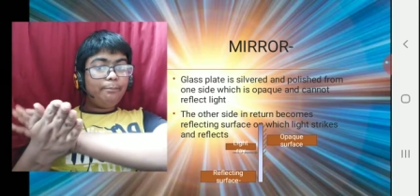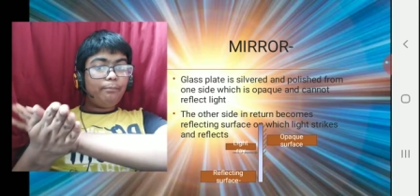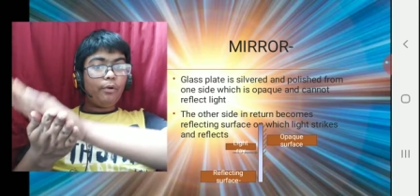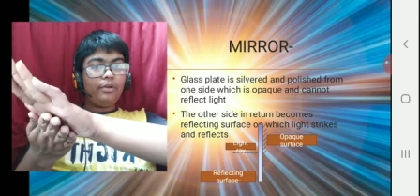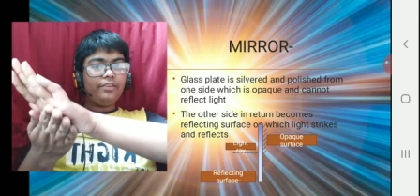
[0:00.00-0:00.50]

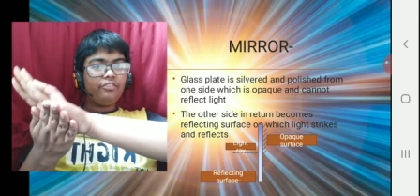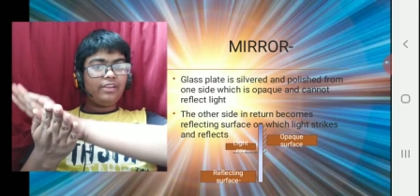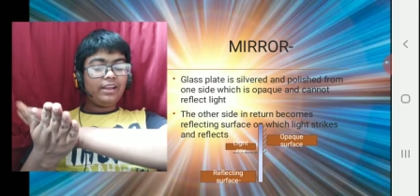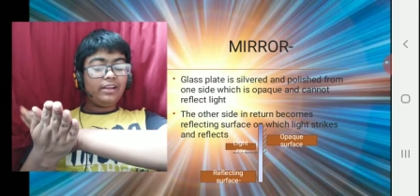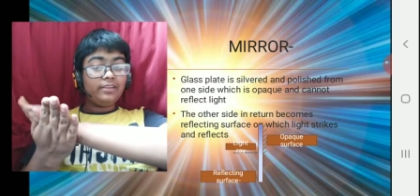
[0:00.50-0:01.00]
polished and
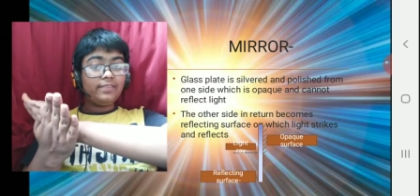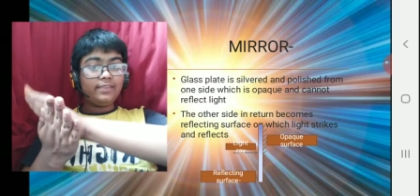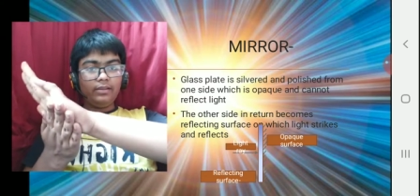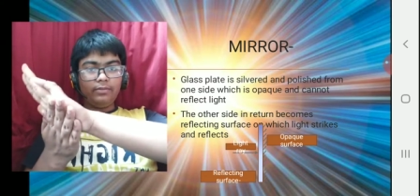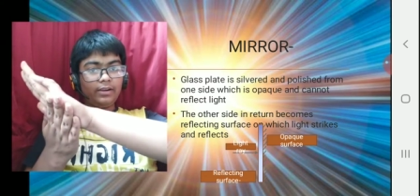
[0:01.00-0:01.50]
it is
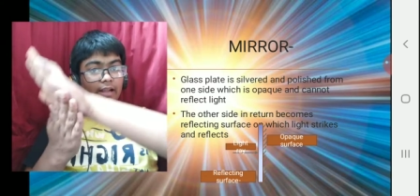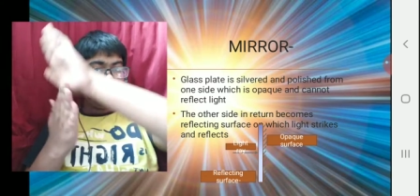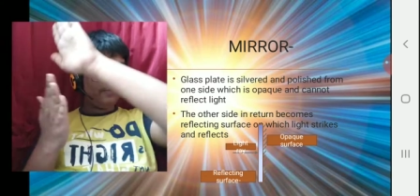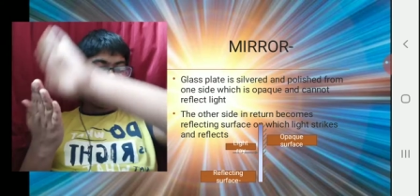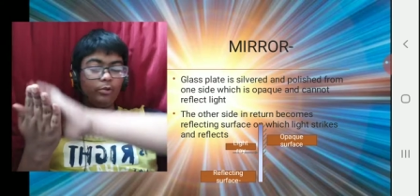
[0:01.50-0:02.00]
silvered, and a
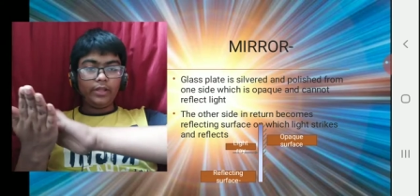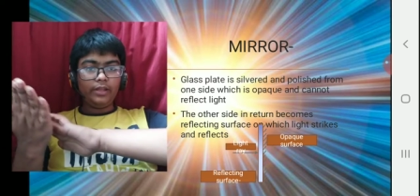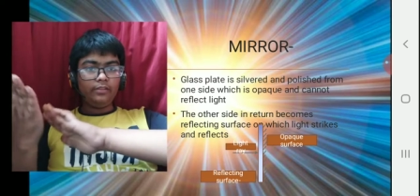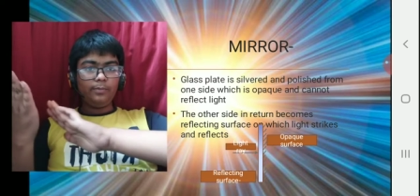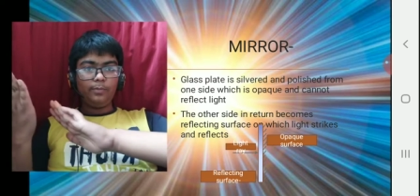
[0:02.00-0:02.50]
coating is
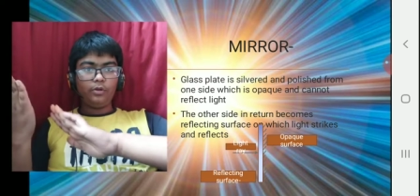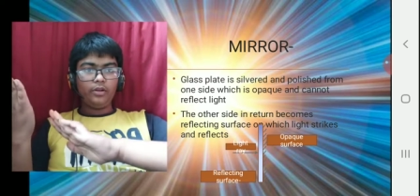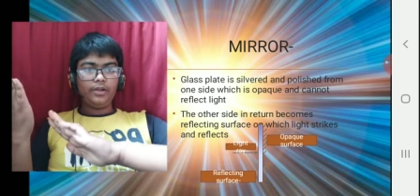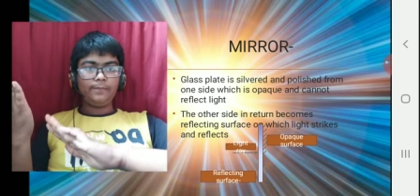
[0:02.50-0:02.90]
put on it.